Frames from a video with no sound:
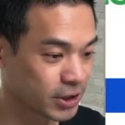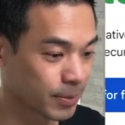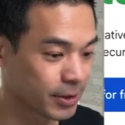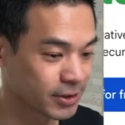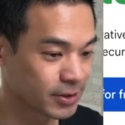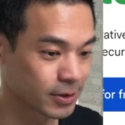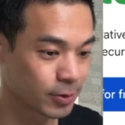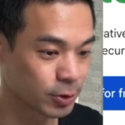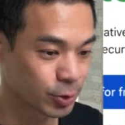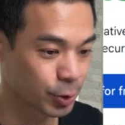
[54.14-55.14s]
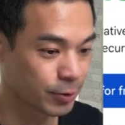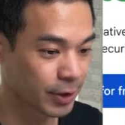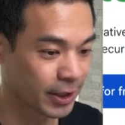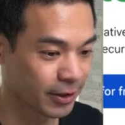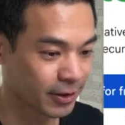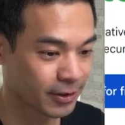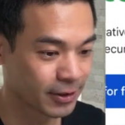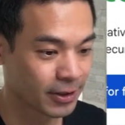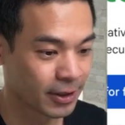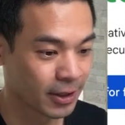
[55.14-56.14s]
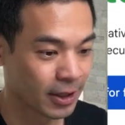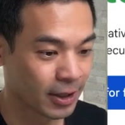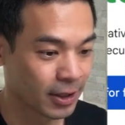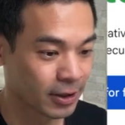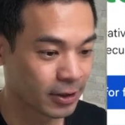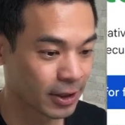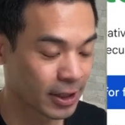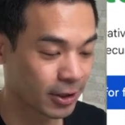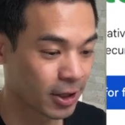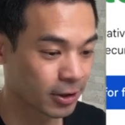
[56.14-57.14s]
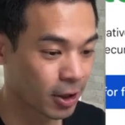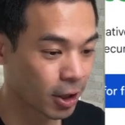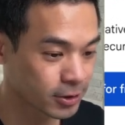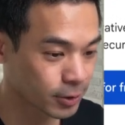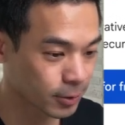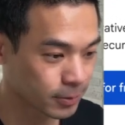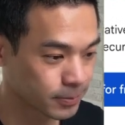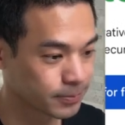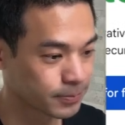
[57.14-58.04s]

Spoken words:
up this screen right here. Click on console.